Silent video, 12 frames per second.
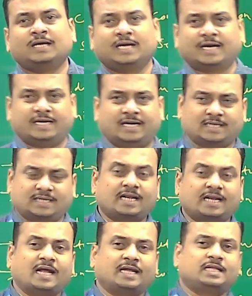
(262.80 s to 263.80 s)

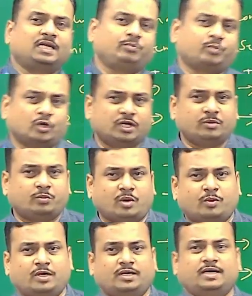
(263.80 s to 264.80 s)
conductor. Another important
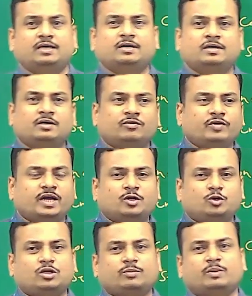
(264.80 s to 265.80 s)
property we
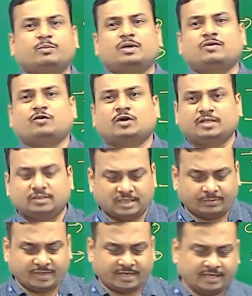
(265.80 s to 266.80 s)
have to remember for the
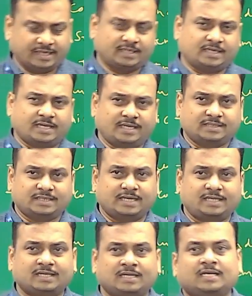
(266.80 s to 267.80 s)
semiconductor is
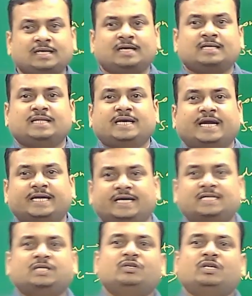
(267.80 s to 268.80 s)
that the
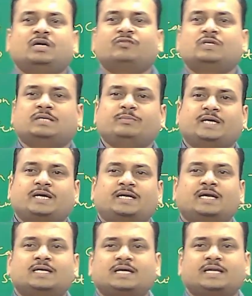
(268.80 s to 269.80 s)
conductivity of the
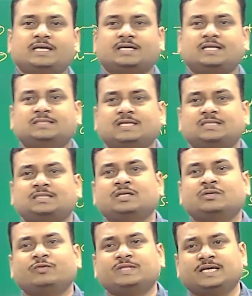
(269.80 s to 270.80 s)
semiconductor
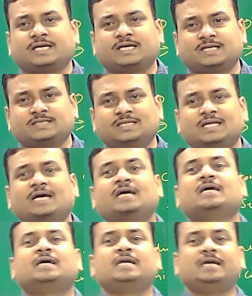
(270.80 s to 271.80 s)
increases with increase in
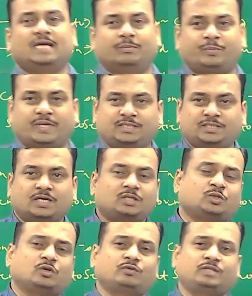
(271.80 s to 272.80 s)
the temperature.
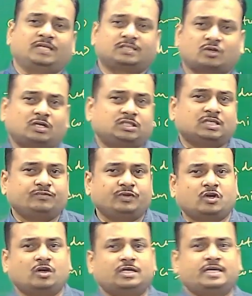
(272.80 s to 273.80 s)
So this concept we
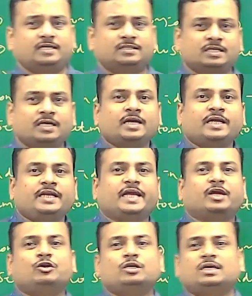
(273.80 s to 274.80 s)
call it as
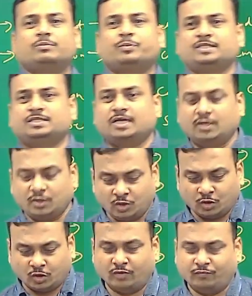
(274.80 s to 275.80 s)
negative temperature
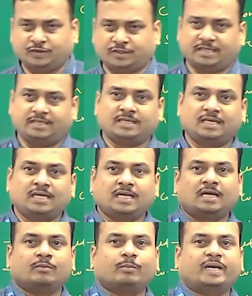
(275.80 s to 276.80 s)
coefficient.
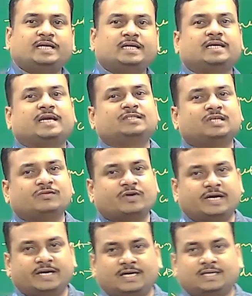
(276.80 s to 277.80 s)
But in case of
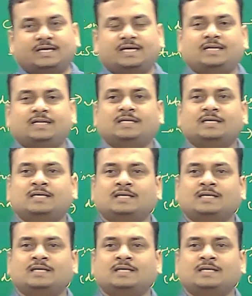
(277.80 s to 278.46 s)
conductor,